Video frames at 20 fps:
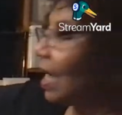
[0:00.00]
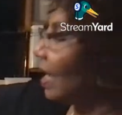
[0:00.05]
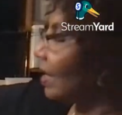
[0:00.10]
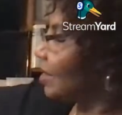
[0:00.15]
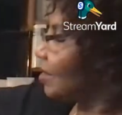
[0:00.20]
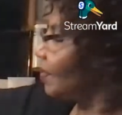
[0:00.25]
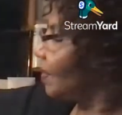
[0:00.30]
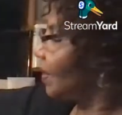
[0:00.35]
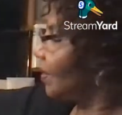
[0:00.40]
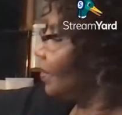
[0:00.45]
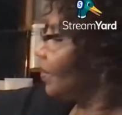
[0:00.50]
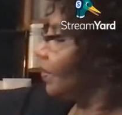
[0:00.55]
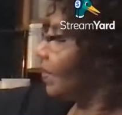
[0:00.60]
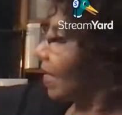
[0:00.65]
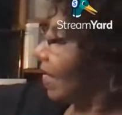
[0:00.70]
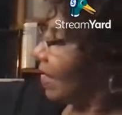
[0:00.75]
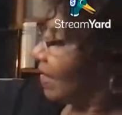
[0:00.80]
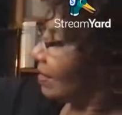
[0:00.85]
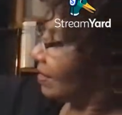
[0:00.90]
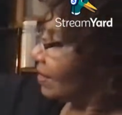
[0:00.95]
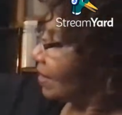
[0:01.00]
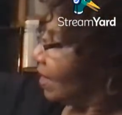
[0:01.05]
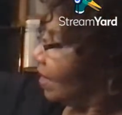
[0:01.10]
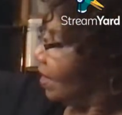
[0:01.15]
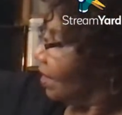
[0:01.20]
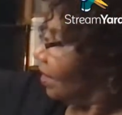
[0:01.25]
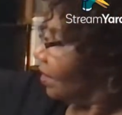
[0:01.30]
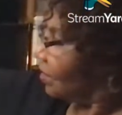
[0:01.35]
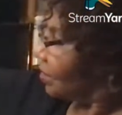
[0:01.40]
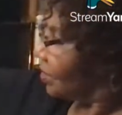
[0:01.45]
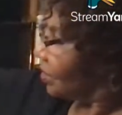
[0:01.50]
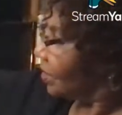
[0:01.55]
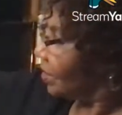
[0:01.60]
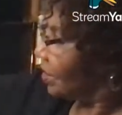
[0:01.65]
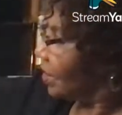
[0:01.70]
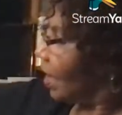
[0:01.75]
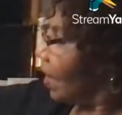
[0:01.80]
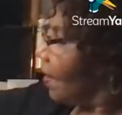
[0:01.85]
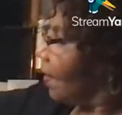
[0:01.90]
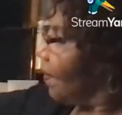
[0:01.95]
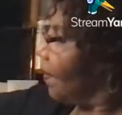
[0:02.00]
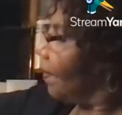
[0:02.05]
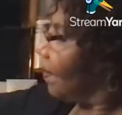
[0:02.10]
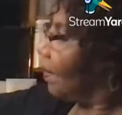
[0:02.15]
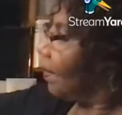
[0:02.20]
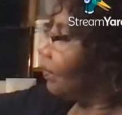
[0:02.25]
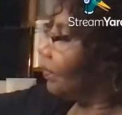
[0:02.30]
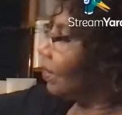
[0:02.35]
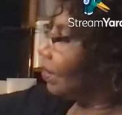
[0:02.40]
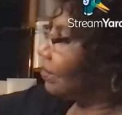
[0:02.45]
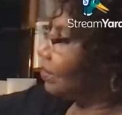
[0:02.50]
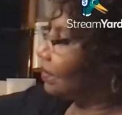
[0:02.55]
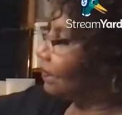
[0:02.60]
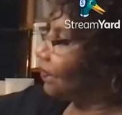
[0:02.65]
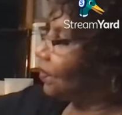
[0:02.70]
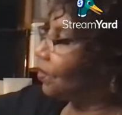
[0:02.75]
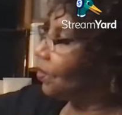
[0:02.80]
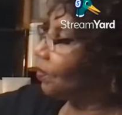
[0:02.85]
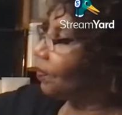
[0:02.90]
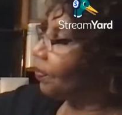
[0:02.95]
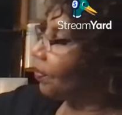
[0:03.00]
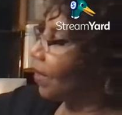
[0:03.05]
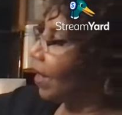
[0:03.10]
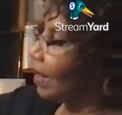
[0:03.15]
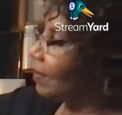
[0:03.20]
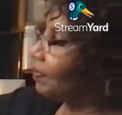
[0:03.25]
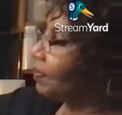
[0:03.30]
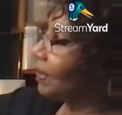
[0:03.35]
hospital, you guys. So those of you who pray,